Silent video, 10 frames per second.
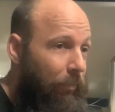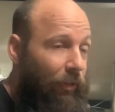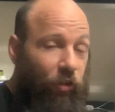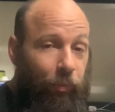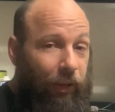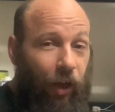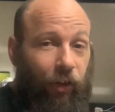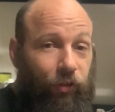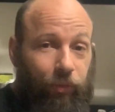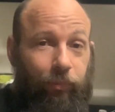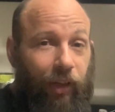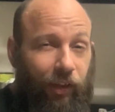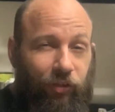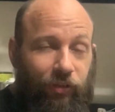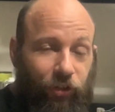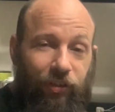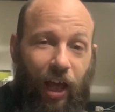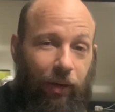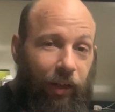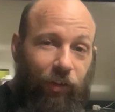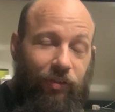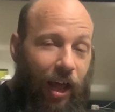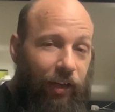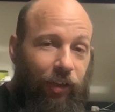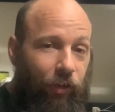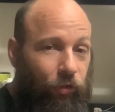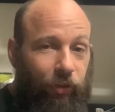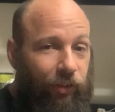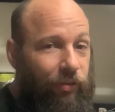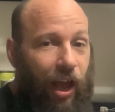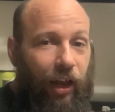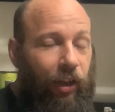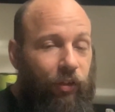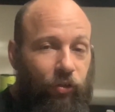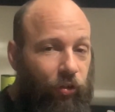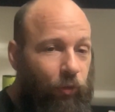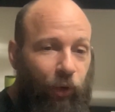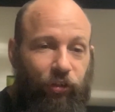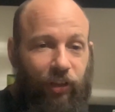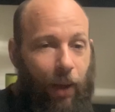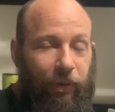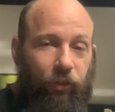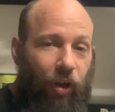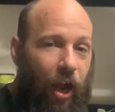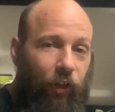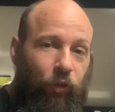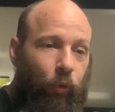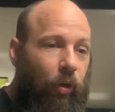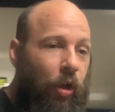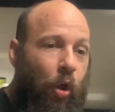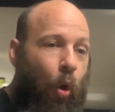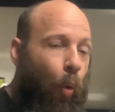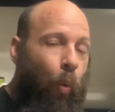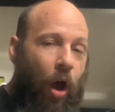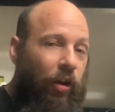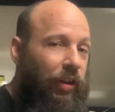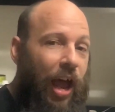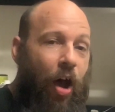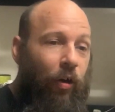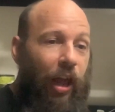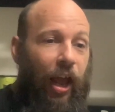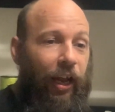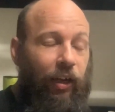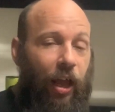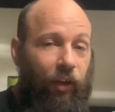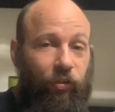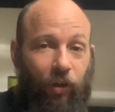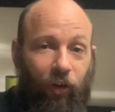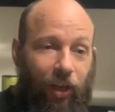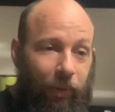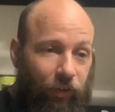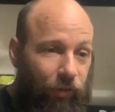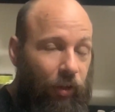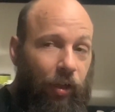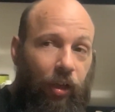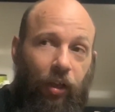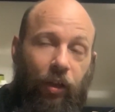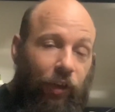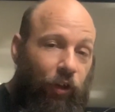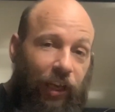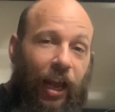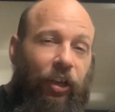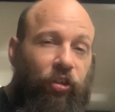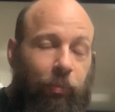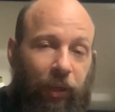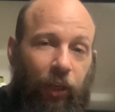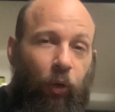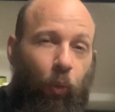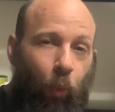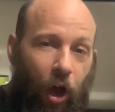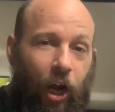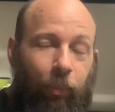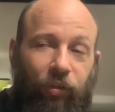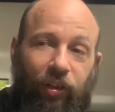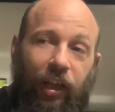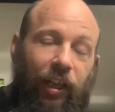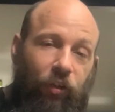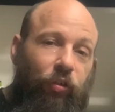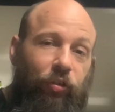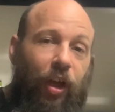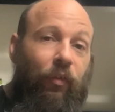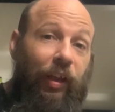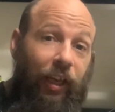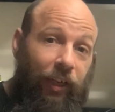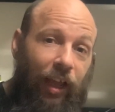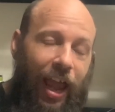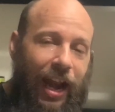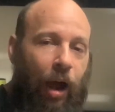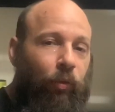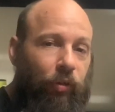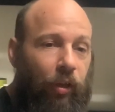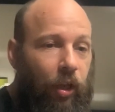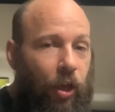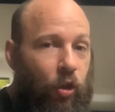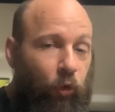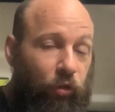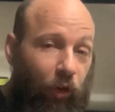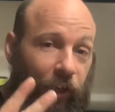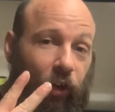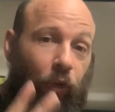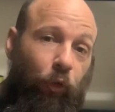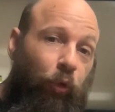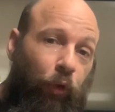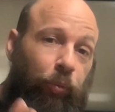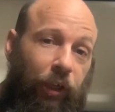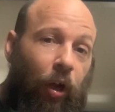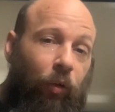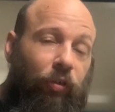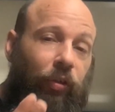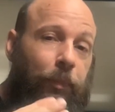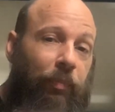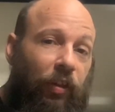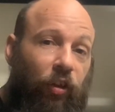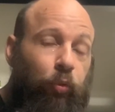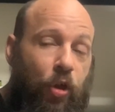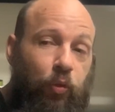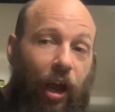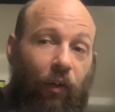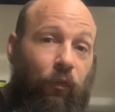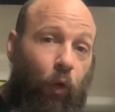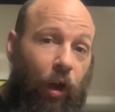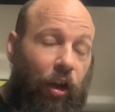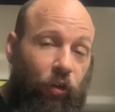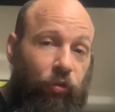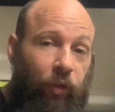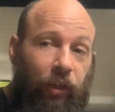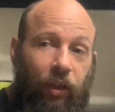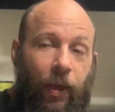Just because it's not in the industry. We should not be trying to water down and sell gimmicks. Your candy should be 100% get your stuff in and out. You should only need to do 2 to 3 coats. This way you got full color strength.